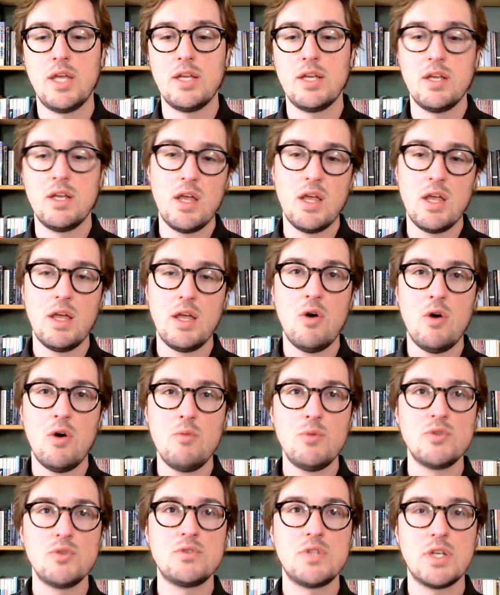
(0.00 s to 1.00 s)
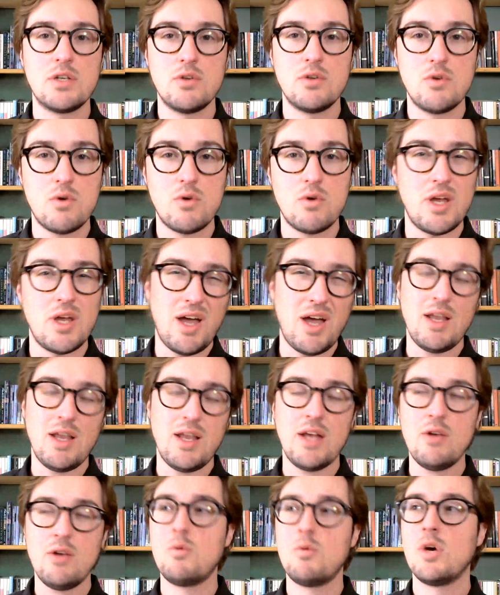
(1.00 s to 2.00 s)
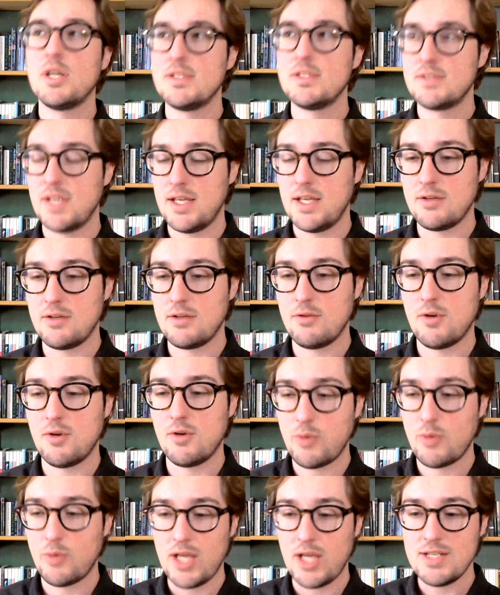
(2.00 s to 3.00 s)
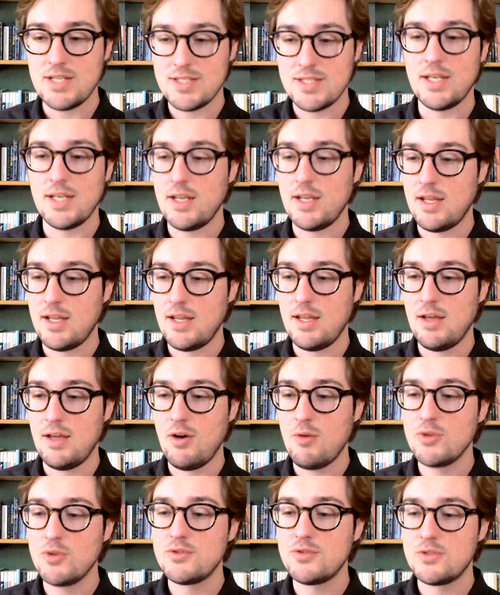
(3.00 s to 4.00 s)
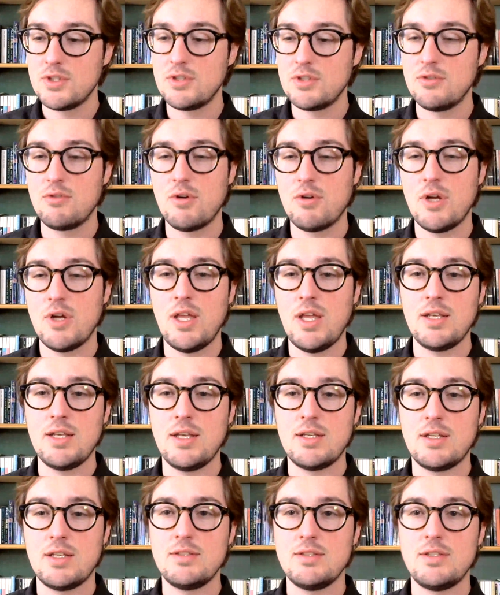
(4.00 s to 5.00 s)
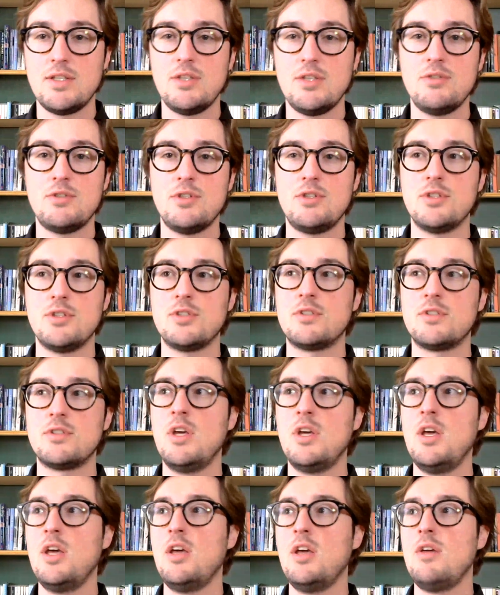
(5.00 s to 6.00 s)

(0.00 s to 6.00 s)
it, almost ignore it. I, I don't want to say ignore, but I did uh, almost ignore it and continue to just